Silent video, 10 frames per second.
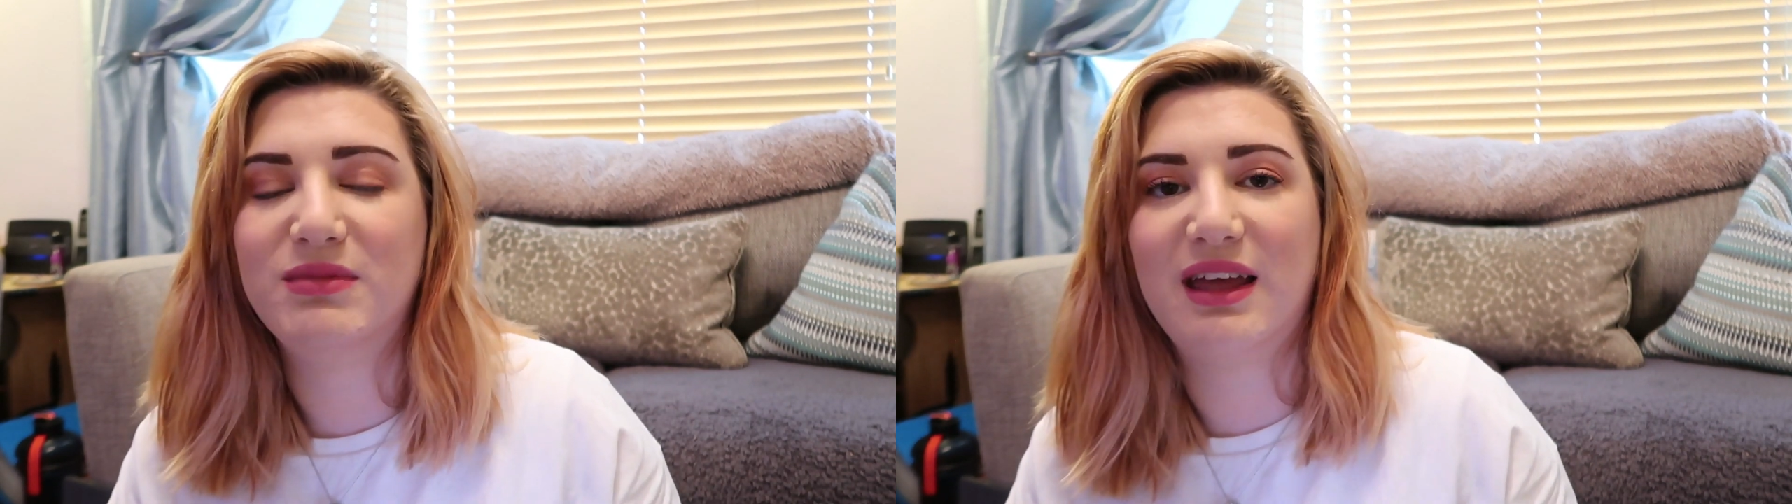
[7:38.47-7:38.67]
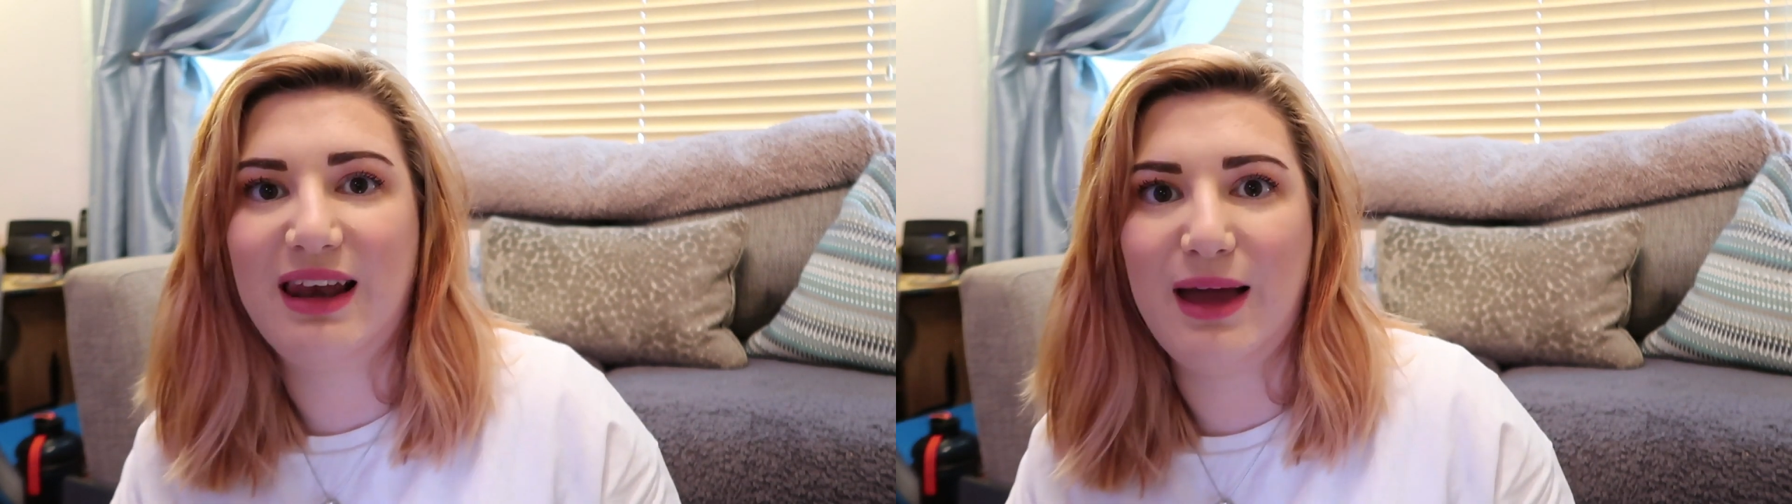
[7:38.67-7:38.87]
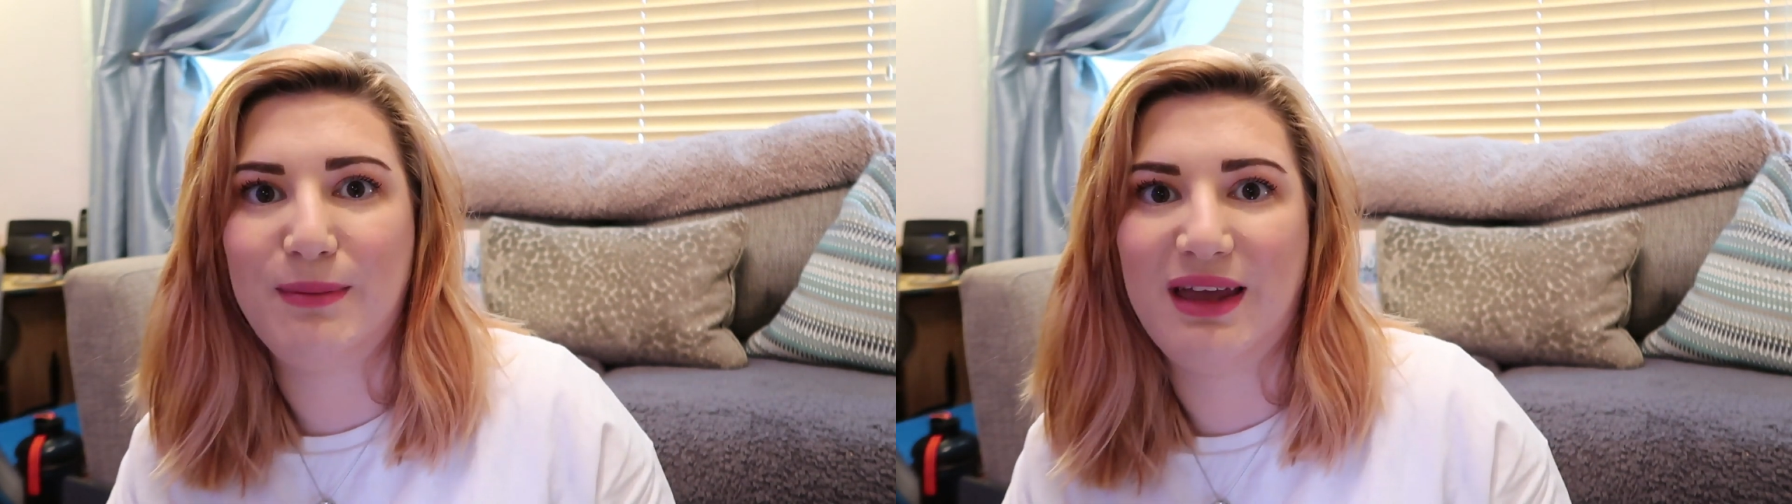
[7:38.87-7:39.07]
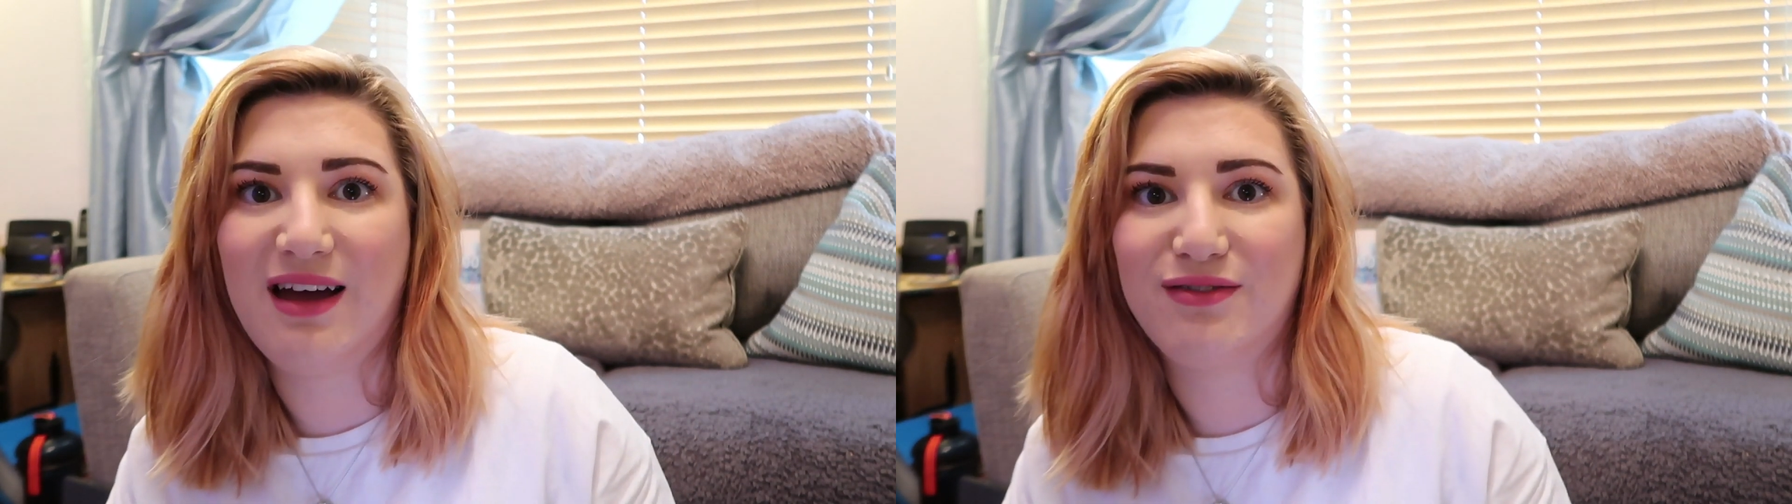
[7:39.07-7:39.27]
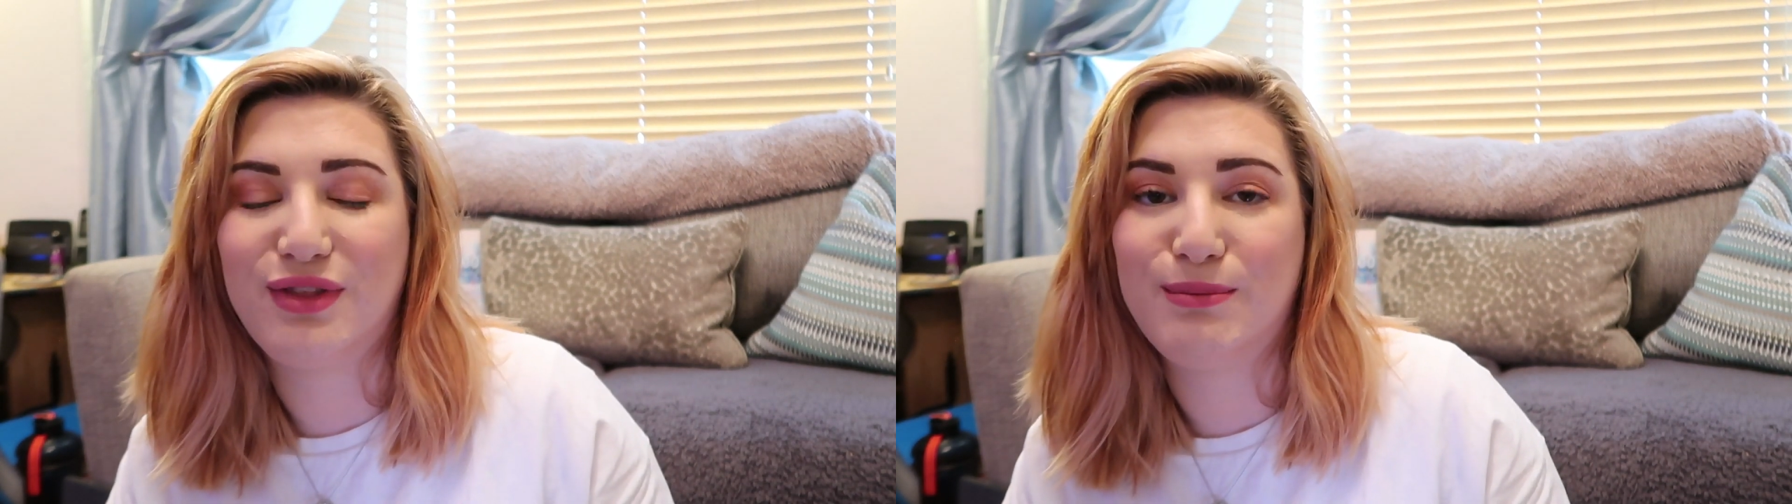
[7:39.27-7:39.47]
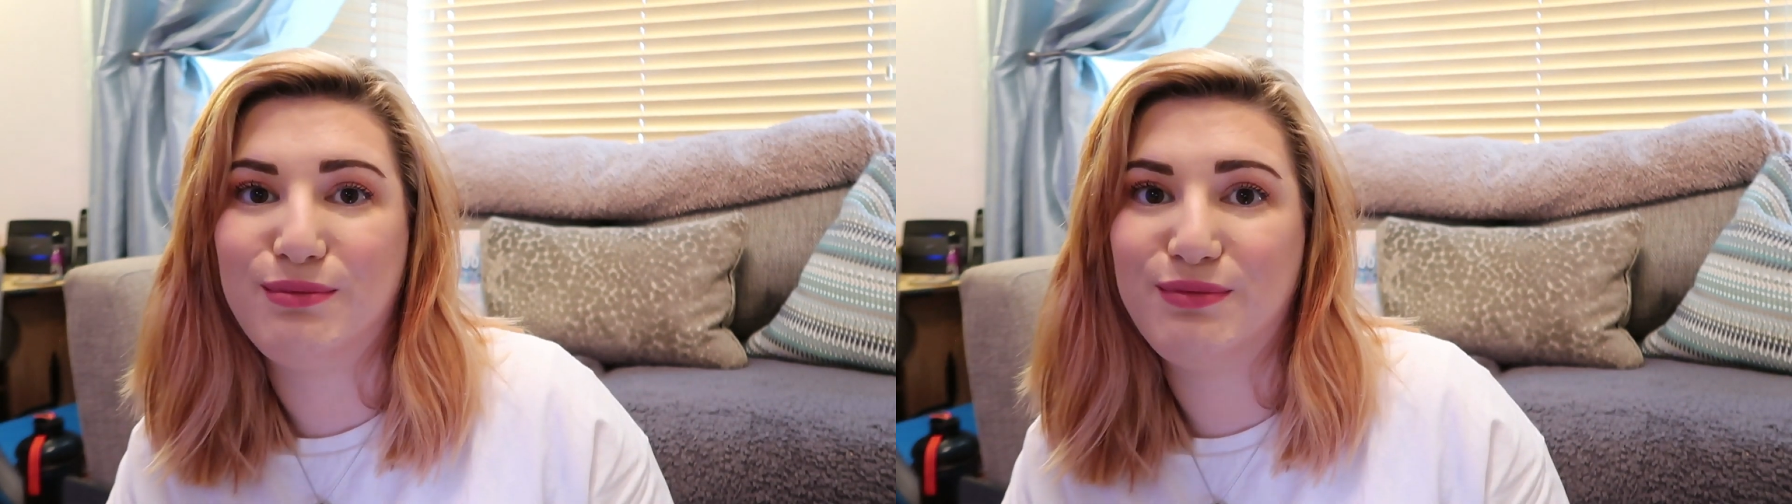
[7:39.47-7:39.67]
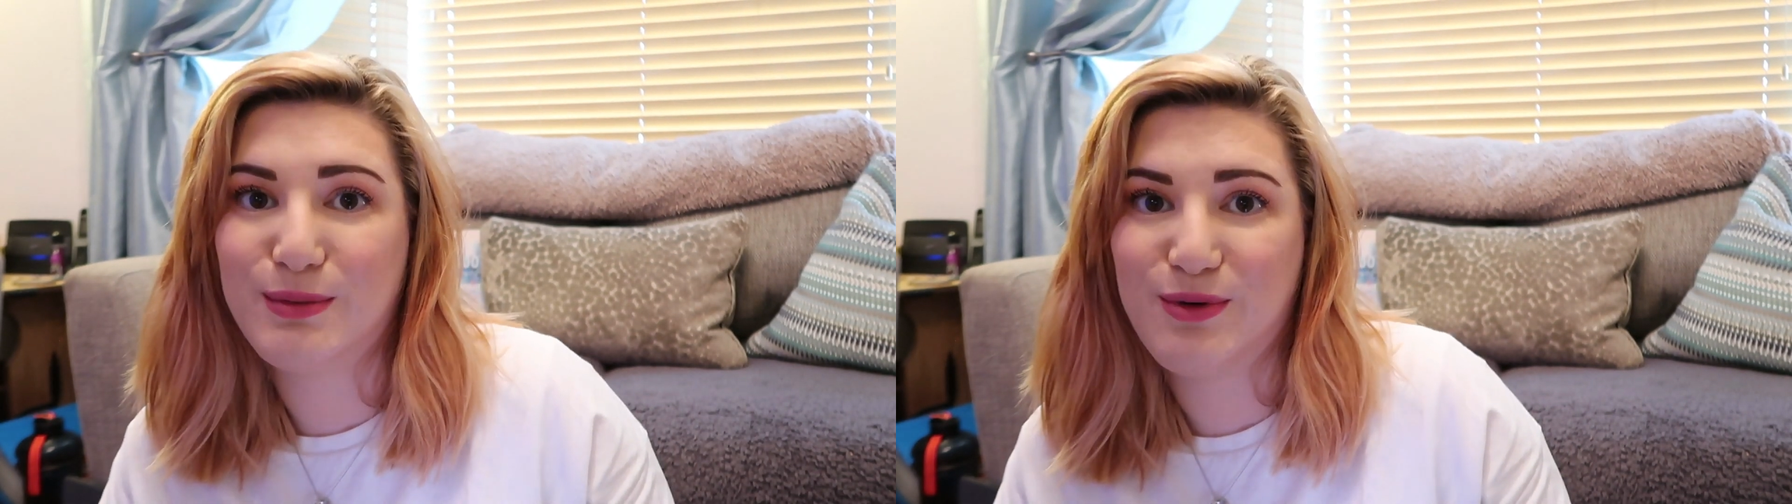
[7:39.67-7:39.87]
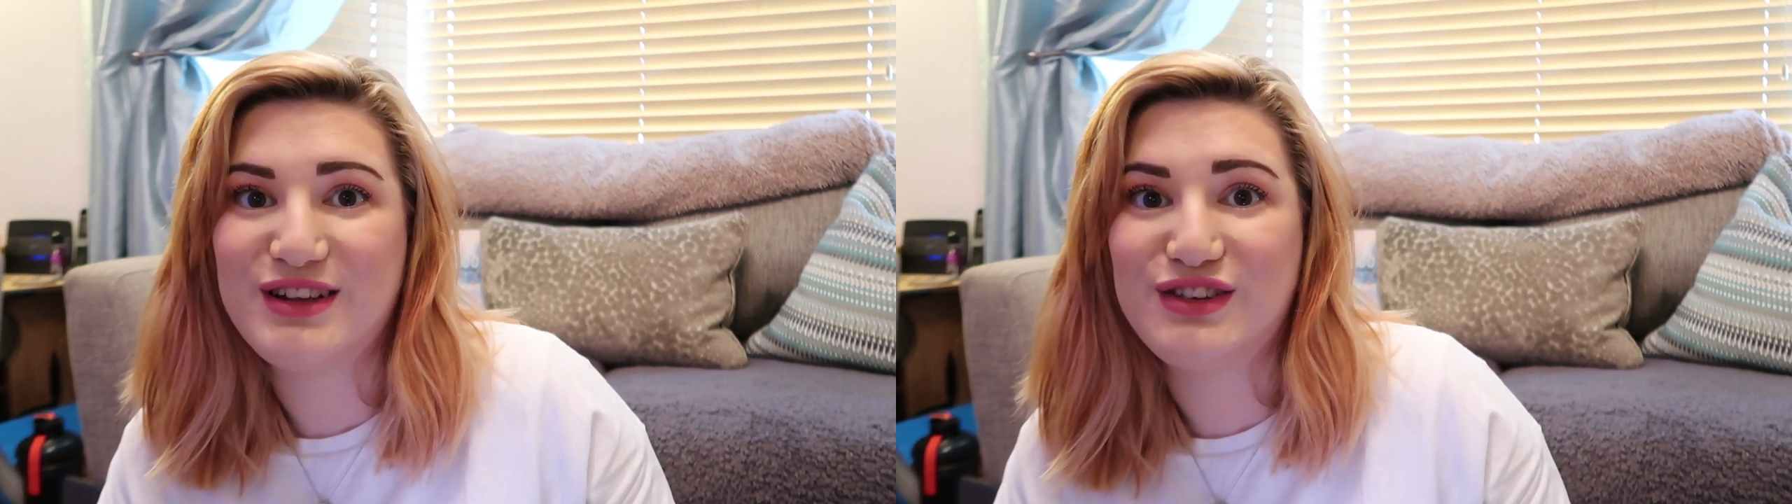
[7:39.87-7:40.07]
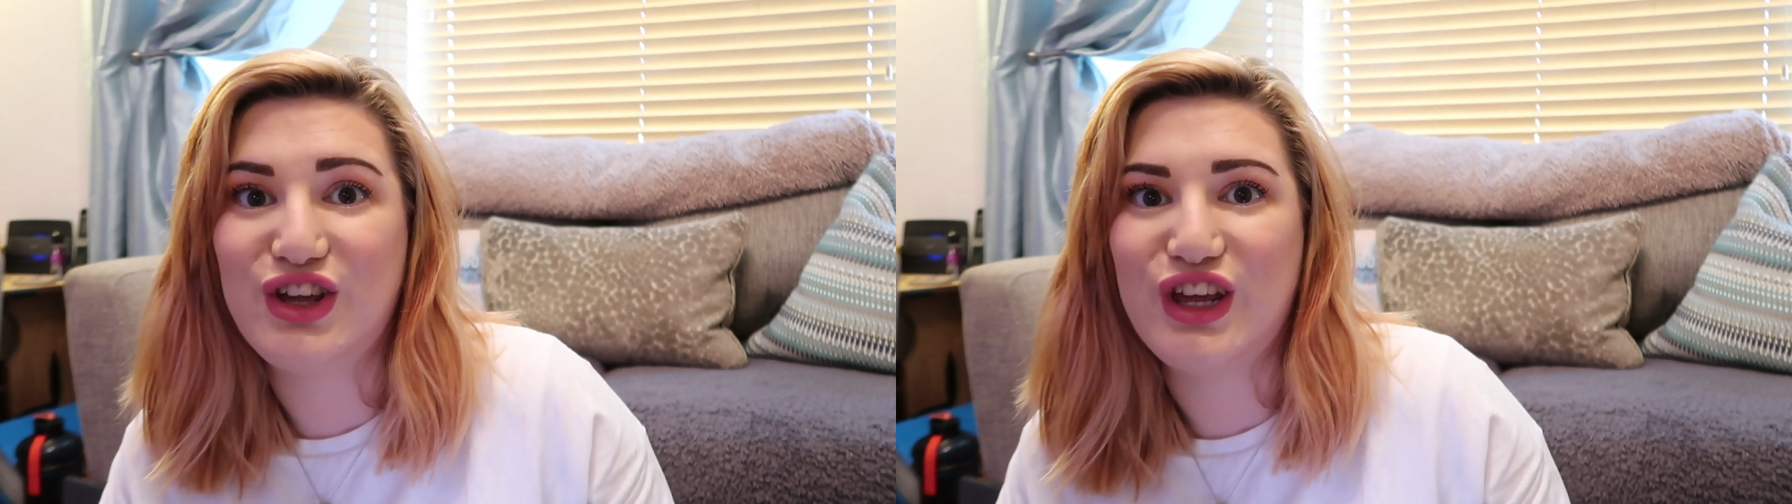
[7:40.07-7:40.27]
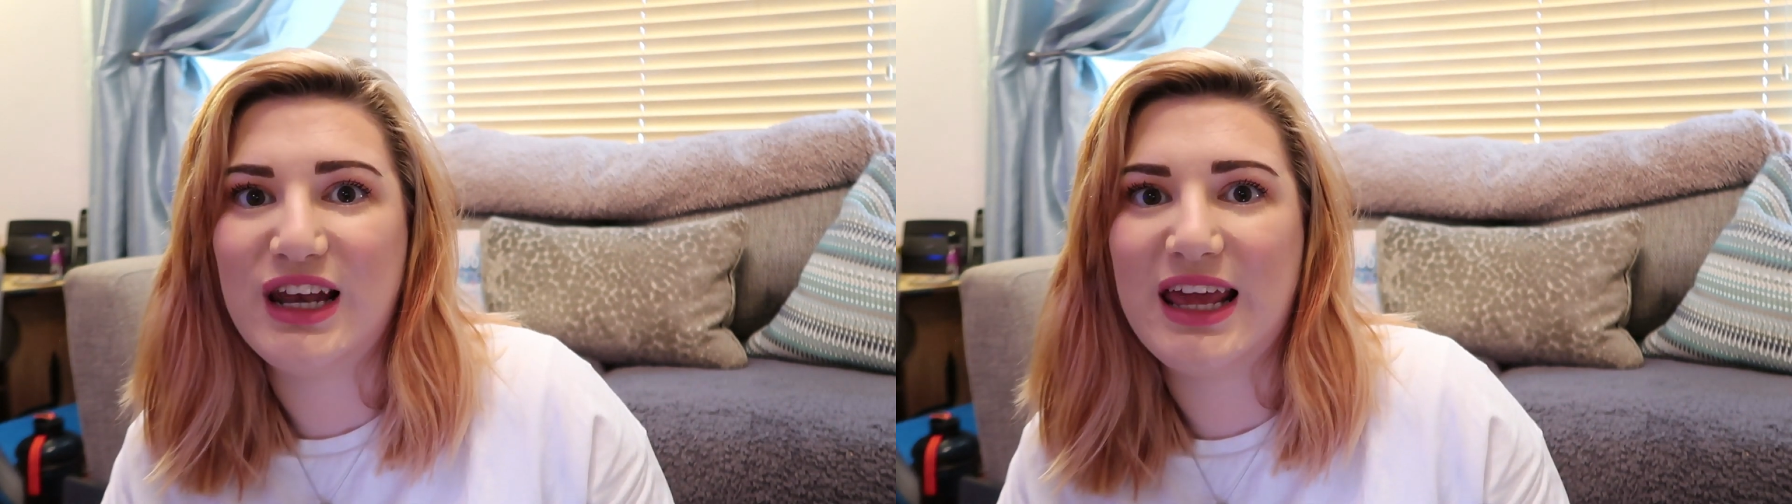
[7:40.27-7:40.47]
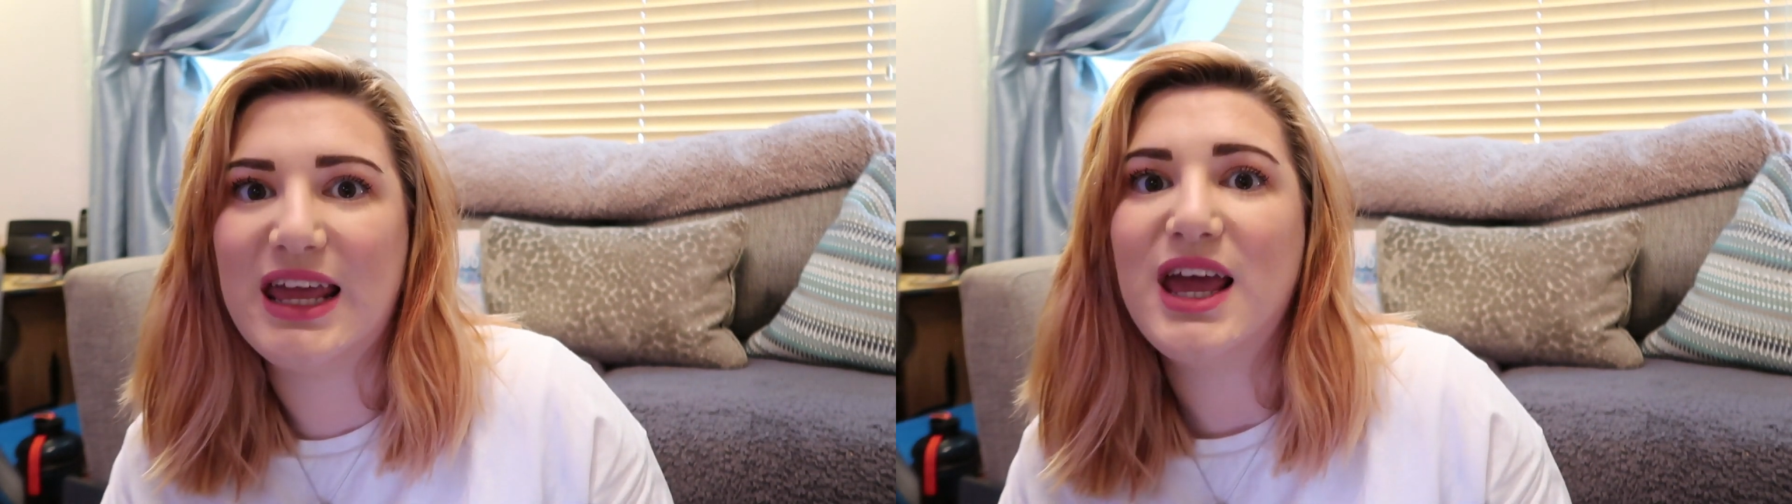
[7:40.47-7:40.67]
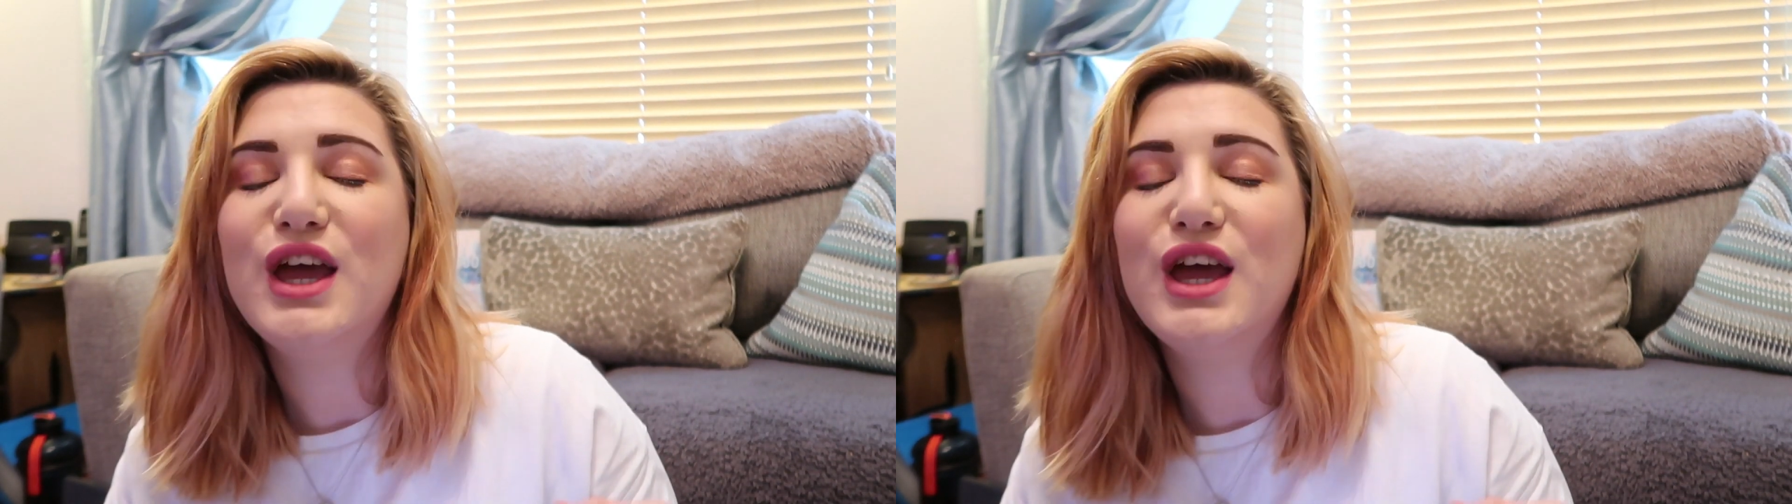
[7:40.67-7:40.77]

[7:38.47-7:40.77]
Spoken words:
they let me have the present early,